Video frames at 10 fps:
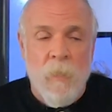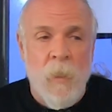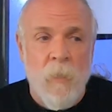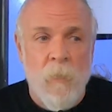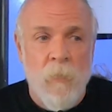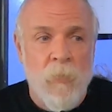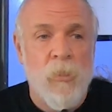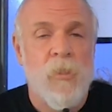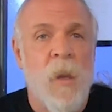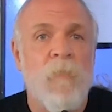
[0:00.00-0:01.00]
that you
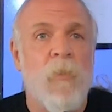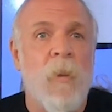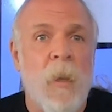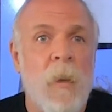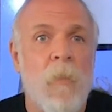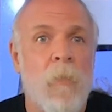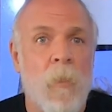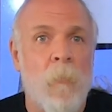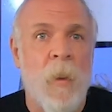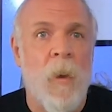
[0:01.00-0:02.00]
just never hear
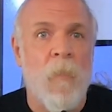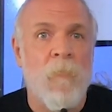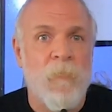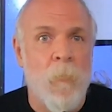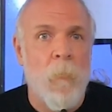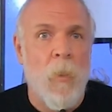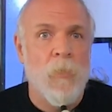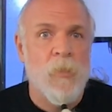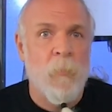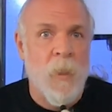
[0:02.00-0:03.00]
about from
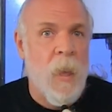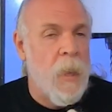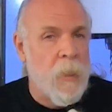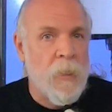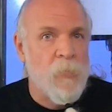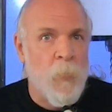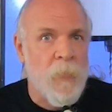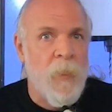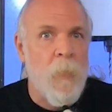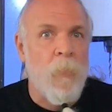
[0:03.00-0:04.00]
most mechanics,
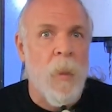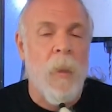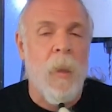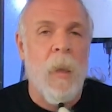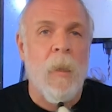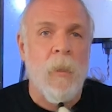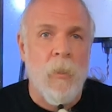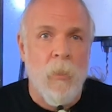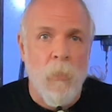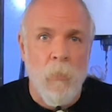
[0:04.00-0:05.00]
but they play a
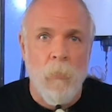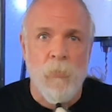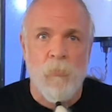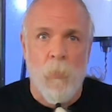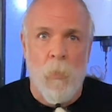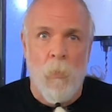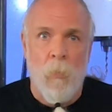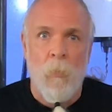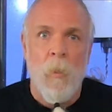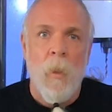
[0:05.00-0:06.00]
huge
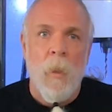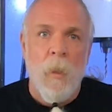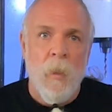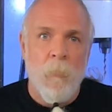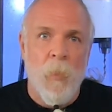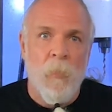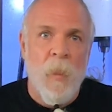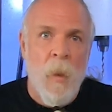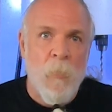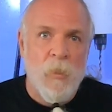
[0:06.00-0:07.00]
role in both
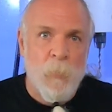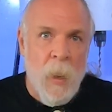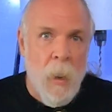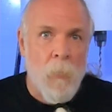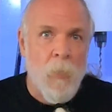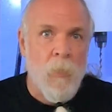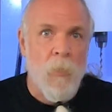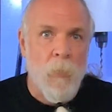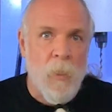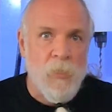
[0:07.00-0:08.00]
how much power
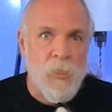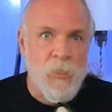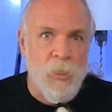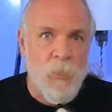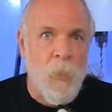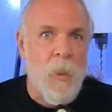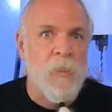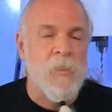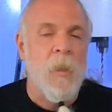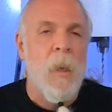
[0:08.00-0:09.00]
your engine
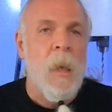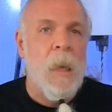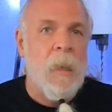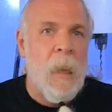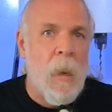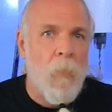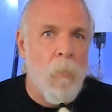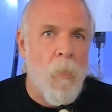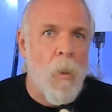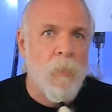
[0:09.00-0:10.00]
generates and how
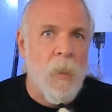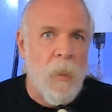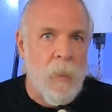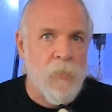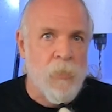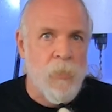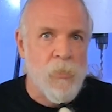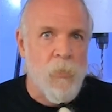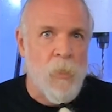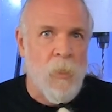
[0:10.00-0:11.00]
long that engine
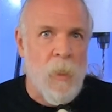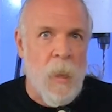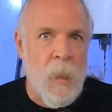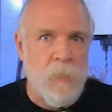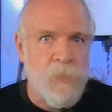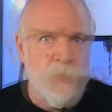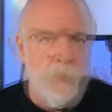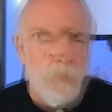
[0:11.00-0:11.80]
is going to last.